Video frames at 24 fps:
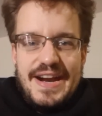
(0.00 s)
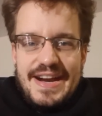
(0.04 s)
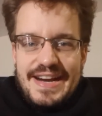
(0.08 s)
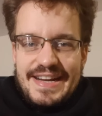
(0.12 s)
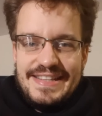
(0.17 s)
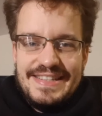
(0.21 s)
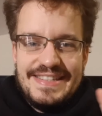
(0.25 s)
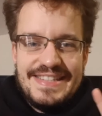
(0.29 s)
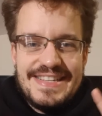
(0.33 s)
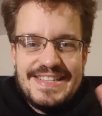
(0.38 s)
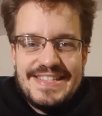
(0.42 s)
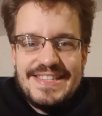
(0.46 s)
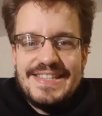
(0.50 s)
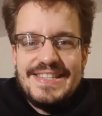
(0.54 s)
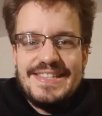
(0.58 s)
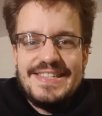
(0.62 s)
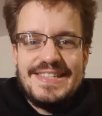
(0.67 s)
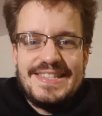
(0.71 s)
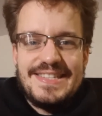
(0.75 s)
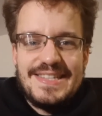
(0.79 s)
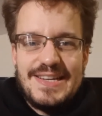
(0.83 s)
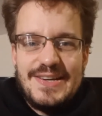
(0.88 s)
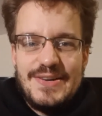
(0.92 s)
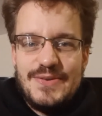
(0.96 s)
And this
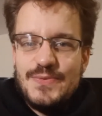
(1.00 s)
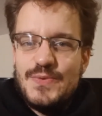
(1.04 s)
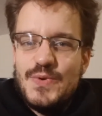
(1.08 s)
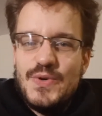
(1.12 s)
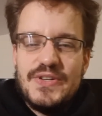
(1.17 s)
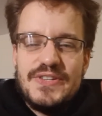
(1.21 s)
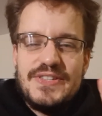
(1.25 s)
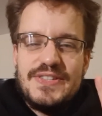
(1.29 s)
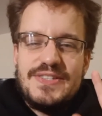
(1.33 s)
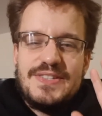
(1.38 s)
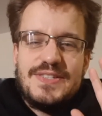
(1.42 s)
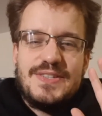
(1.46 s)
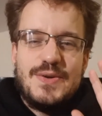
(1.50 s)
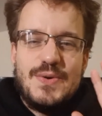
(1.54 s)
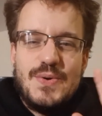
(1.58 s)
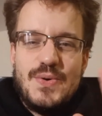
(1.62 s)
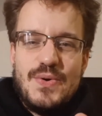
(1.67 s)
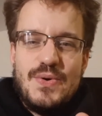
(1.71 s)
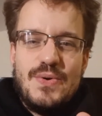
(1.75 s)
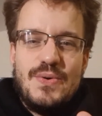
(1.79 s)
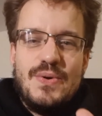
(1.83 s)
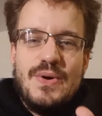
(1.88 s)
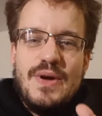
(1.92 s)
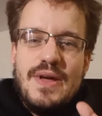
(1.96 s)
is was
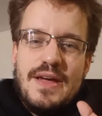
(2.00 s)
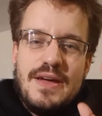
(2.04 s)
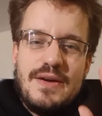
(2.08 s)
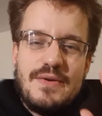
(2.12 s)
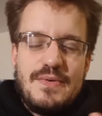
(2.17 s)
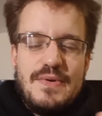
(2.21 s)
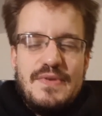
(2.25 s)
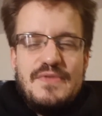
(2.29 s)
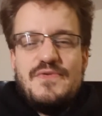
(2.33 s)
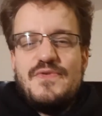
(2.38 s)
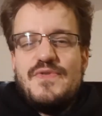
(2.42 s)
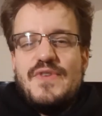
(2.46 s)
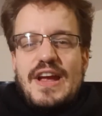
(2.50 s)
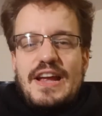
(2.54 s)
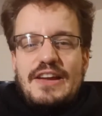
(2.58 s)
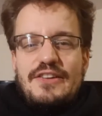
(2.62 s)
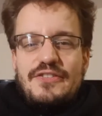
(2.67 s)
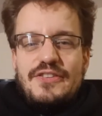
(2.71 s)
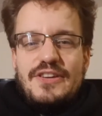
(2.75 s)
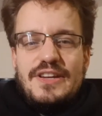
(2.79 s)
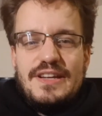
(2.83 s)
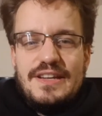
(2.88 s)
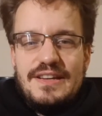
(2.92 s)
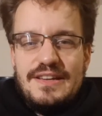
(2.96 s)
so
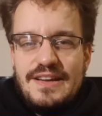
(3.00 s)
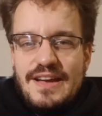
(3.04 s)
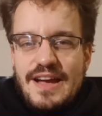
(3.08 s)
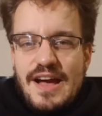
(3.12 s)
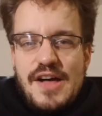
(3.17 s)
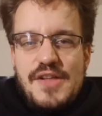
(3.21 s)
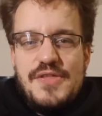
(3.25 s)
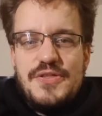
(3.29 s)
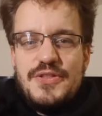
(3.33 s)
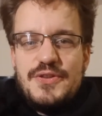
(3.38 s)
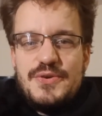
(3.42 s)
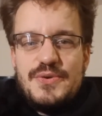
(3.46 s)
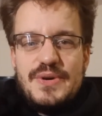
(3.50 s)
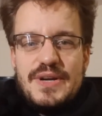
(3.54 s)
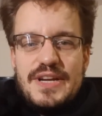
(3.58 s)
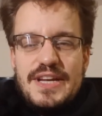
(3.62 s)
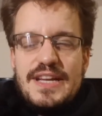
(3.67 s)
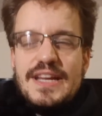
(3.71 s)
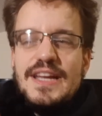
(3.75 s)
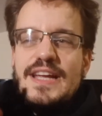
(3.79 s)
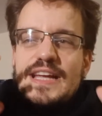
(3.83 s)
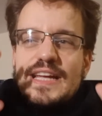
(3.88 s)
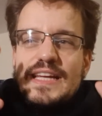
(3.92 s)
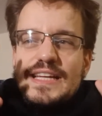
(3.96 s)
refreshing,
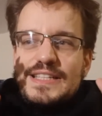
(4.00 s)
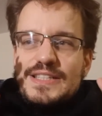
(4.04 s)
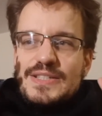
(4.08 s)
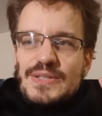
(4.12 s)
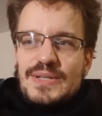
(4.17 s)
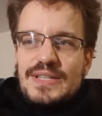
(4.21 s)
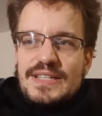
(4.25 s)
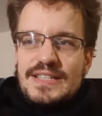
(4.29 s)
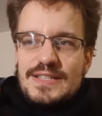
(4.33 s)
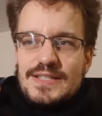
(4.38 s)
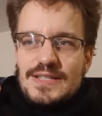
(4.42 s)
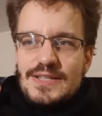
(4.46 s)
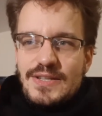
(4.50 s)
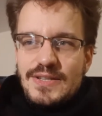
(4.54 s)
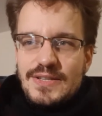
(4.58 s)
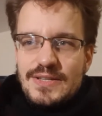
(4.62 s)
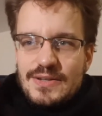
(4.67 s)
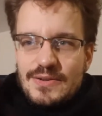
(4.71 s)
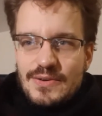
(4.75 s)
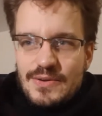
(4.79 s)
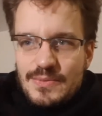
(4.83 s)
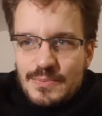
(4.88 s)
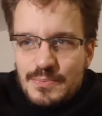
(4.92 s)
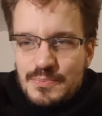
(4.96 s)
contrary to this
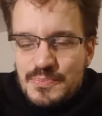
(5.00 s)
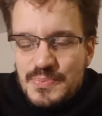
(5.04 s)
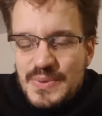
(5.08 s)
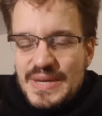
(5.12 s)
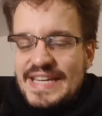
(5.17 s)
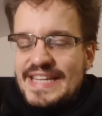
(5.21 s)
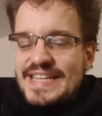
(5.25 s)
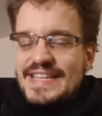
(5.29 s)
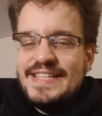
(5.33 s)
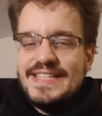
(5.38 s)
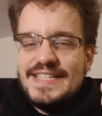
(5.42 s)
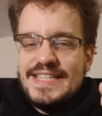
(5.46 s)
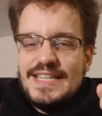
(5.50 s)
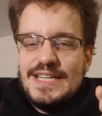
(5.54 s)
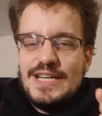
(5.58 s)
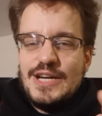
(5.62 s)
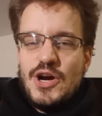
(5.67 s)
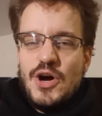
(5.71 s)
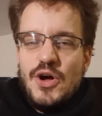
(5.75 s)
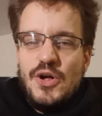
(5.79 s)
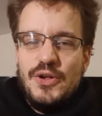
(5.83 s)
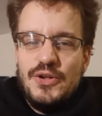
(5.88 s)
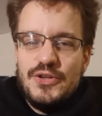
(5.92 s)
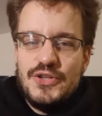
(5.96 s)
PC
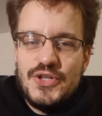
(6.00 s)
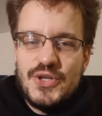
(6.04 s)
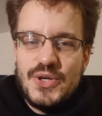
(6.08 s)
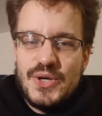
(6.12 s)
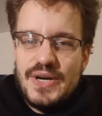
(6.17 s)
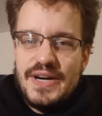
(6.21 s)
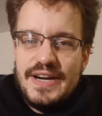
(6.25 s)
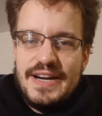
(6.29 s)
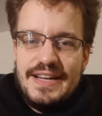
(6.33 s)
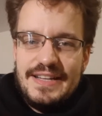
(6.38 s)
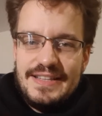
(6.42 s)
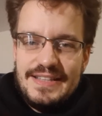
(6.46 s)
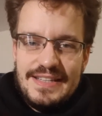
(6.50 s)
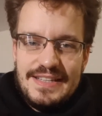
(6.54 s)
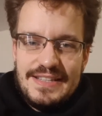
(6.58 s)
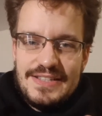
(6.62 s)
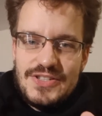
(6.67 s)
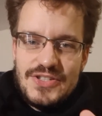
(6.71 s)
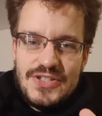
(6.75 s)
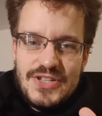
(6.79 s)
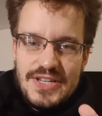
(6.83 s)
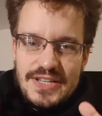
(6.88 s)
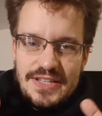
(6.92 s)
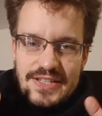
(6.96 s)
culture that
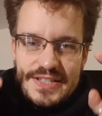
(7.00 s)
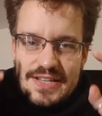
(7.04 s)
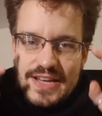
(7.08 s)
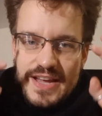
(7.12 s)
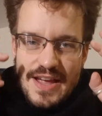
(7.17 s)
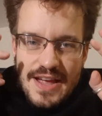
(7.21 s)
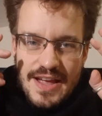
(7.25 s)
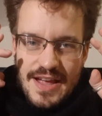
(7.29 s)
is just,